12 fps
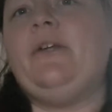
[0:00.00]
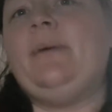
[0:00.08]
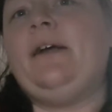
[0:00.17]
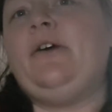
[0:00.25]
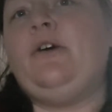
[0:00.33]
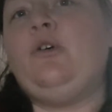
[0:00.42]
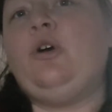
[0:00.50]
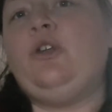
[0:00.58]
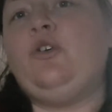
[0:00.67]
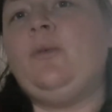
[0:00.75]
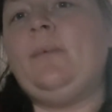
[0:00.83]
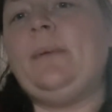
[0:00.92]
Bell and
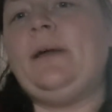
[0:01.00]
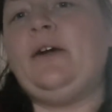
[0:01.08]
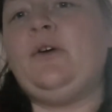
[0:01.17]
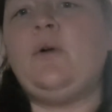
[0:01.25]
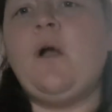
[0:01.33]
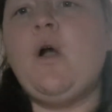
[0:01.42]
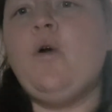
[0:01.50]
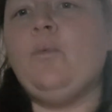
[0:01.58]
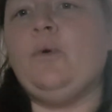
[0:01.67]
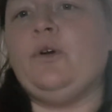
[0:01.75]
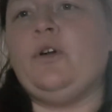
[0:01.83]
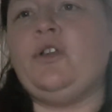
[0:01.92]
Norma Bell
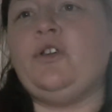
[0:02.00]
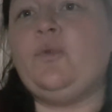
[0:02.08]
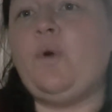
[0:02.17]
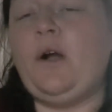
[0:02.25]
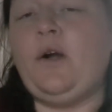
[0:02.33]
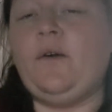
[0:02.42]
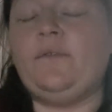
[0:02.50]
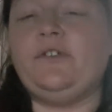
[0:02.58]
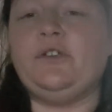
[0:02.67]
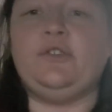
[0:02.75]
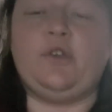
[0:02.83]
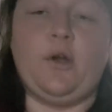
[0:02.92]
would quite
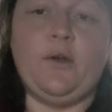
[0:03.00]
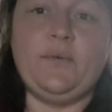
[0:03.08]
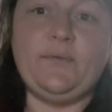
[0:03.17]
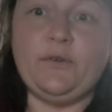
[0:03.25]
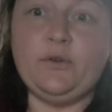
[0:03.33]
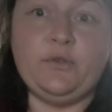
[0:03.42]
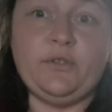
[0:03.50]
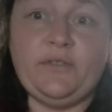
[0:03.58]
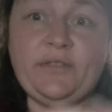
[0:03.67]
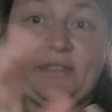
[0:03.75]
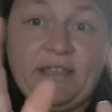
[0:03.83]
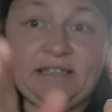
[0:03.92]
often go through
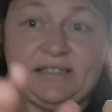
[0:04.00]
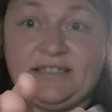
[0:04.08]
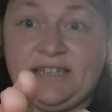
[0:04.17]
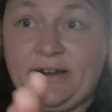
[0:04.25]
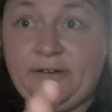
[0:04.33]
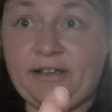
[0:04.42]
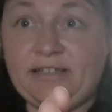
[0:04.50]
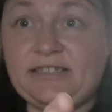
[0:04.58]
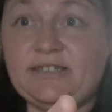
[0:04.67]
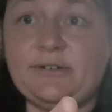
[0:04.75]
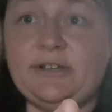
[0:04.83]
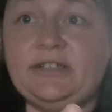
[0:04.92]
these derelict
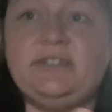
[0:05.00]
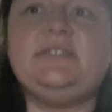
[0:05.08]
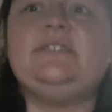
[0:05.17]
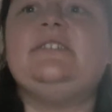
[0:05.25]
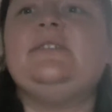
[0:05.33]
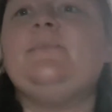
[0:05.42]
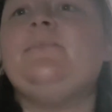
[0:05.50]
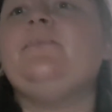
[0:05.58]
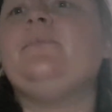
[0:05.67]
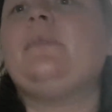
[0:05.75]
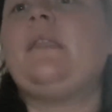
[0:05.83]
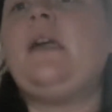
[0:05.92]
streets,
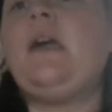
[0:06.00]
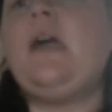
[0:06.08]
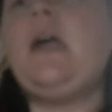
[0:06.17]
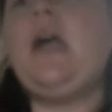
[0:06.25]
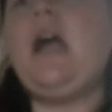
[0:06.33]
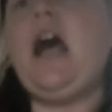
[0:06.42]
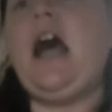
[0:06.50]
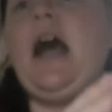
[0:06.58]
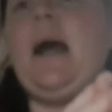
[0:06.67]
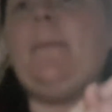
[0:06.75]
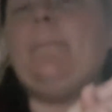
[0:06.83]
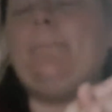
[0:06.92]

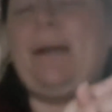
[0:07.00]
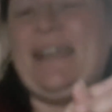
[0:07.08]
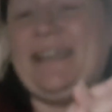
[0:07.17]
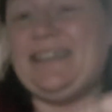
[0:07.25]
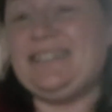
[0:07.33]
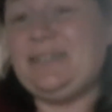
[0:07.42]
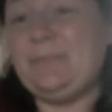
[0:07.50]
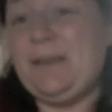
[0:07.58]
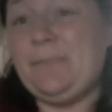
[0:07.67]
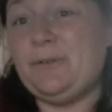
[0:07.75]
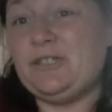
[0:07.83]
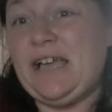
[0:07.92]
break into
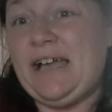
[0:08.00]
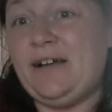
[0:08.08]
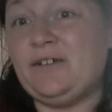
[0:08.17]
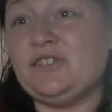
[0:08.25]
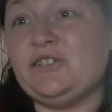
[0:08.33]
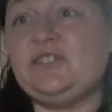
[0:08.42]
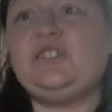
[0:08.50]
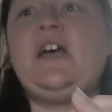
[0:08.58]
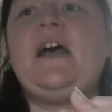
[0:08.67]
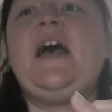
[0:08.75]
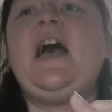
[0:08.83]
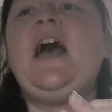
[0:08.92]
people's houses,
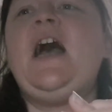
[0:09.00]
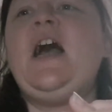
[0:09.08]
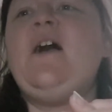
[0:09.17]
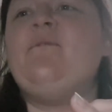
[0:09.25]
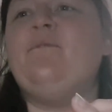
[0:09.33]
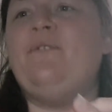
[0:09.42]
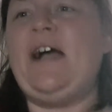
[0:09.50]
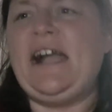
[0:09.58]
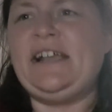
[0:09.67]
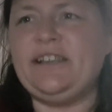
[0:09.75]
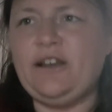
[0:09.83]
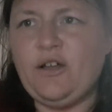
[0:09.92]

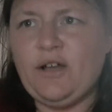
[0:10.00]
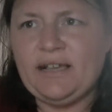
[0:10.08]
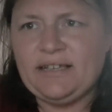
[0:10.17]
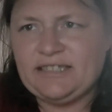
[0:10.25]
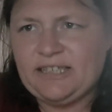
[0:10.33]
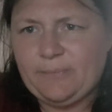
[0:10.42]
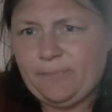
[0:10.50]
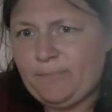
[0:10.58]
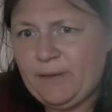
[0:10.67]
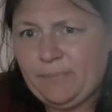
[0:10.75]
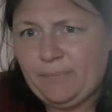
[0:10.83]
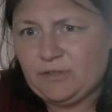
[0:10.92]
vandalizing
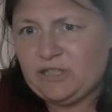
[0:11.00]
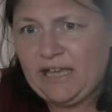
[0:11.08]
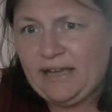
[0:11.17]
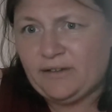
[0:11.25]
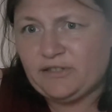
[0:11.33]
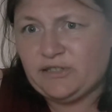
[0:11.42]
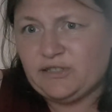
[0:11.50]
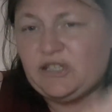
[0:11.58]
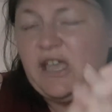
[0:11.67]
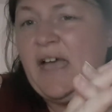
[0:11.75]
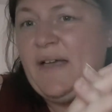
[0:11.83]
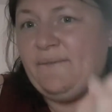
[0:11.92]
people's
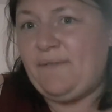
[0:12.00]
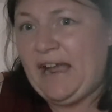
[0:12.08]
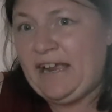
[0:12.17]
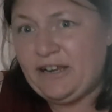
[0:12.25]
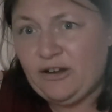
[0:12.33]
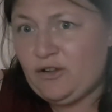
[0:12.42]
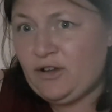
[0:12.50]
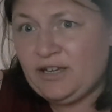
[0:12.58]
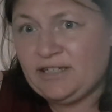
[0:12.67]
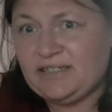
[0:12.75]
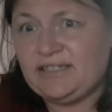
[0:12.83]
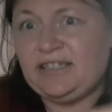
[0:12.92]
houses,
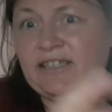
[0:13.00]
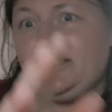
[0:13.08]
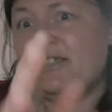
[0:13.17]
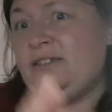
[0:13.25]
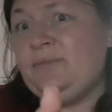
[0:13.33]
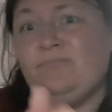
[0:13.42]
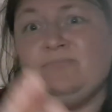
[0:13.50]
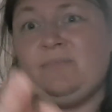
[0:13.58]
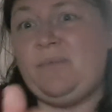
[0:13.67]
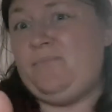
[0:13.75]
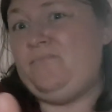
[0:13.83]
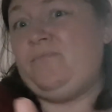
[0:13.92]
vandalizing
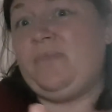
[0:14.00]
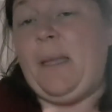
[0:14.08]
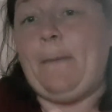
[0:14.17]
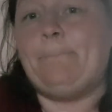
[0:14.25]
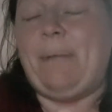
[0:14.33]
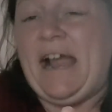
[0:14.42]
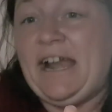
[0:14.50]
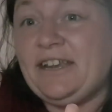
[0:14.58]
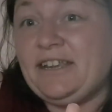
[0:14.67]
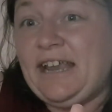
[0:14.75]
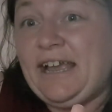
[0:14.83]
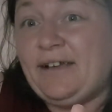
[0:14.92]

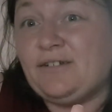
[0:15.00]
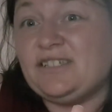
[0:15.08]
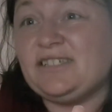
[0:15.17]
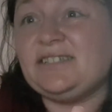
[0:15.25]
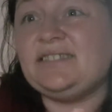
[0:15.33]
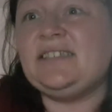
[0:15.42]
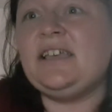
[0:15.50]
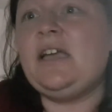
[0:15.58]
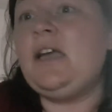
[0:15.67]
abandoned houses,